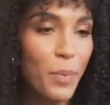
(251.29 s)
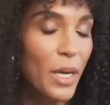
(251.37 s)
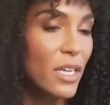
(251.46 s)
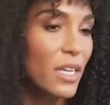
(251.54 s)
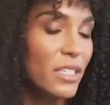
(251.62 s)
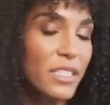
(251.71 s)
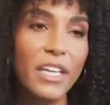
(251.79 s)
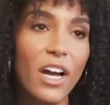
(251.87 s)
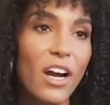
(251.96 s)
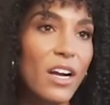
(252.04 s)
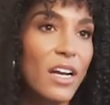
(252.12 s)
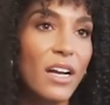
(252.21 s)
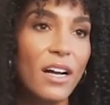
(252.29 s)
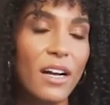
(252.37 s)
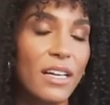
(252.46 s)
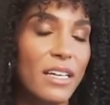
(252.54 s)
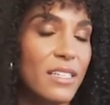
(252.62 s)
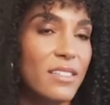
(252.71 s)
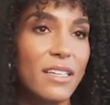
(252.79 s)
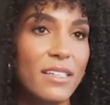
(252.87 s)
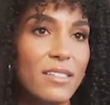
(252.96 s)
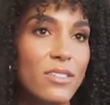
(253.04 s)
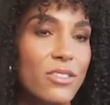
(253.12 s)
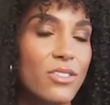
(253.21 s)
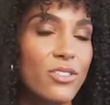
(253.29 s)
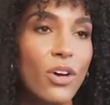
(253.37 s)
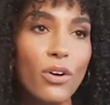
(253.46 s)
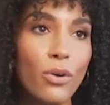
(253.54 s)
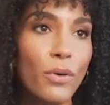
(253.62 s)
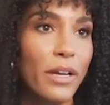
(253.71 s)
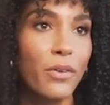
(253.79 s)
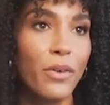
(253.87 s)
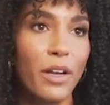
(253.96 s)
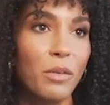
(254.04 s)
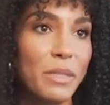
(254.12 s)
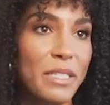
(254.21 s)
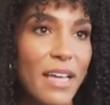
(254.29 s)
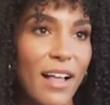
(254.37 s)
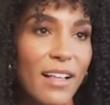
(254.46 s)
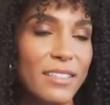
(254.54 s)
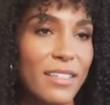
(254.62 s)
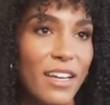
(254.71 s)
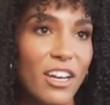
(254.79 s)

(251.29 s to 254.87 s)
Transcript: But Chiara is is so incredibly talented,